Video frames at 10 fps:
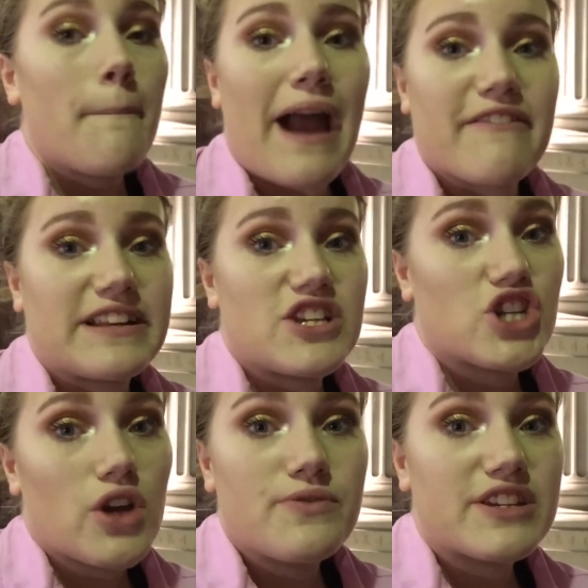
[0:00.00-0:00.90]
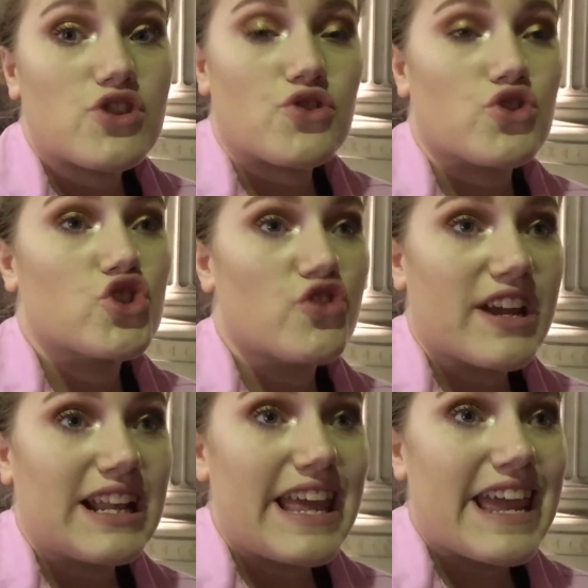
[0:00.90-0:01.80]
Apparently Joe did good on
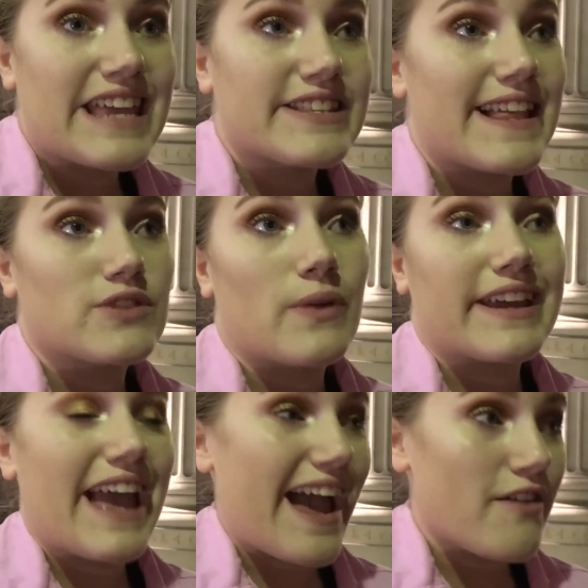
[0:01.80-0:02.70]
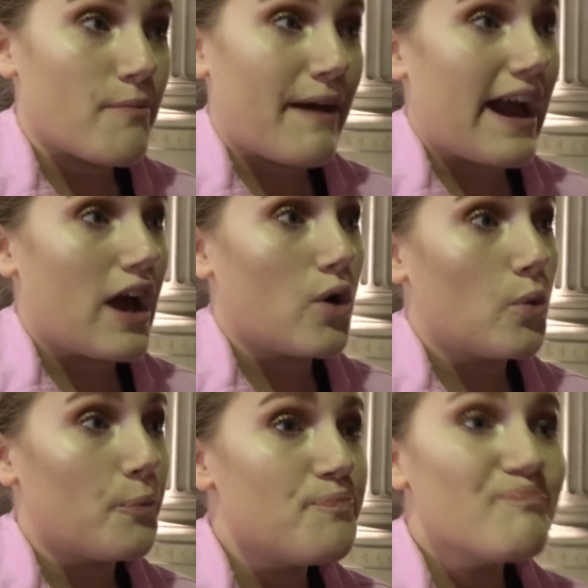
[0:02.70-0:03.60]
Strictly, so that's all I care
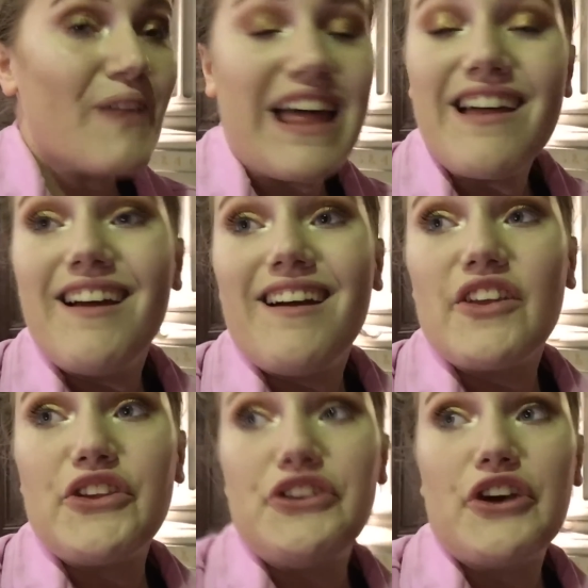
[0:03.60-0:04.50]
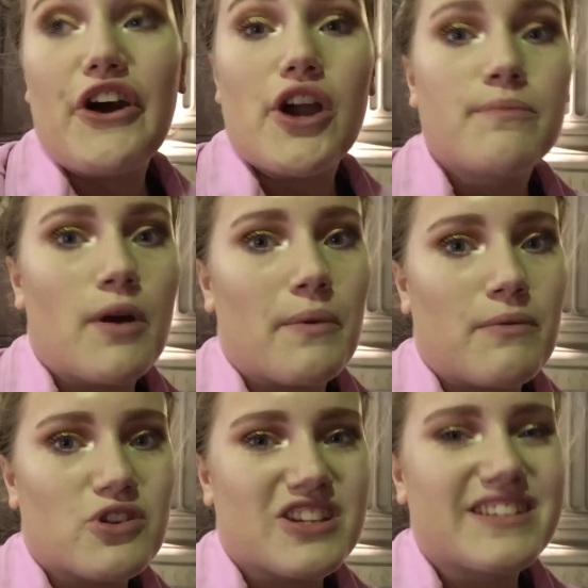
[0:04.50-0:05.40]
about. You know, but
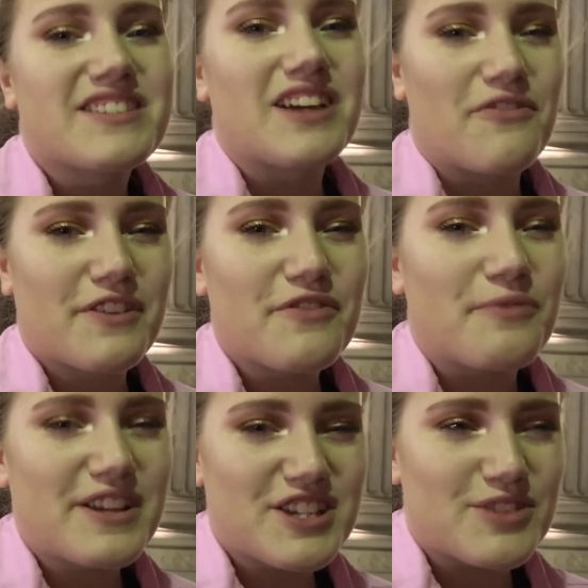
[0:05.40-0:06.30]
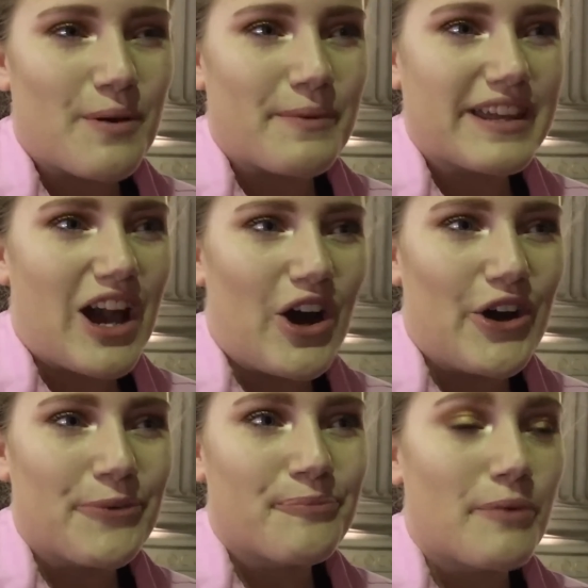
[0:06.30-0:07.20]
we're watching Discovery of Witches when we get
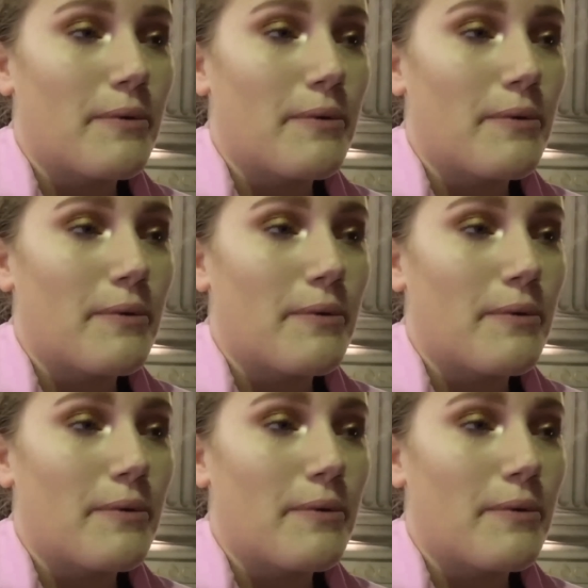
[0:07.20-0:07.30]
home.